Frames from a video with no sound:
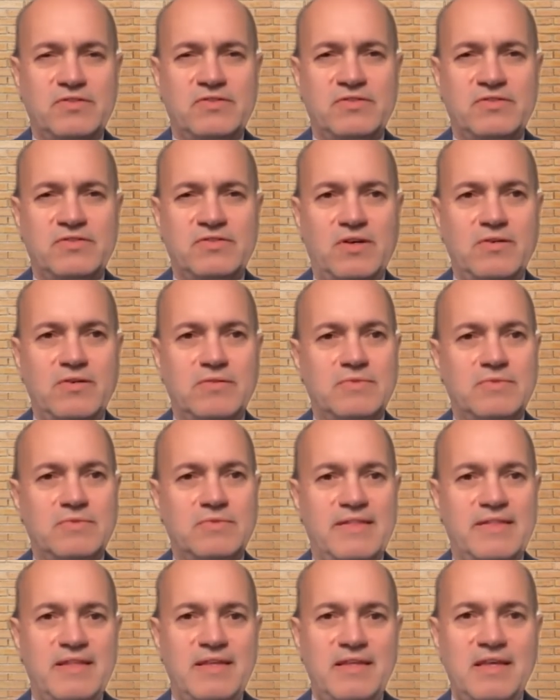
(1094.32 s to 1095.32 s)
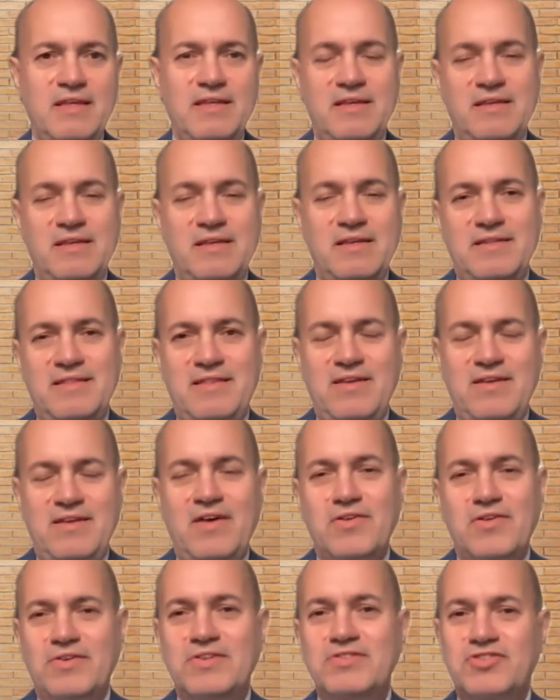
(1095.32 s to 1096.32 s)
So the
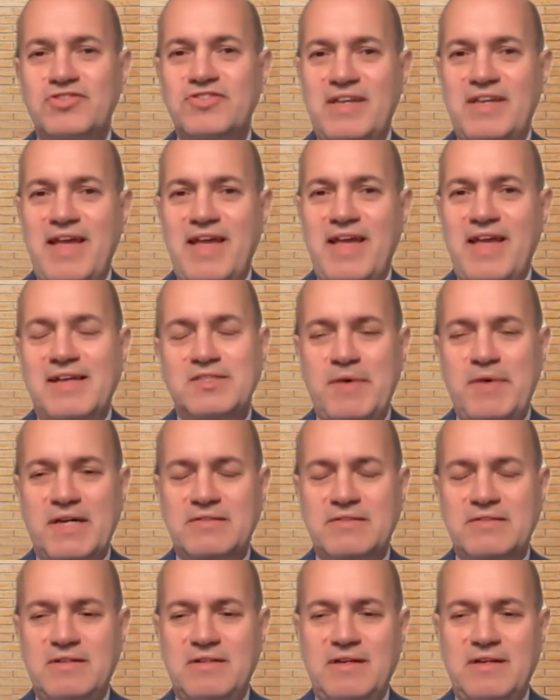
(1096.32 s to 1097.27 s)
other interesting aspect,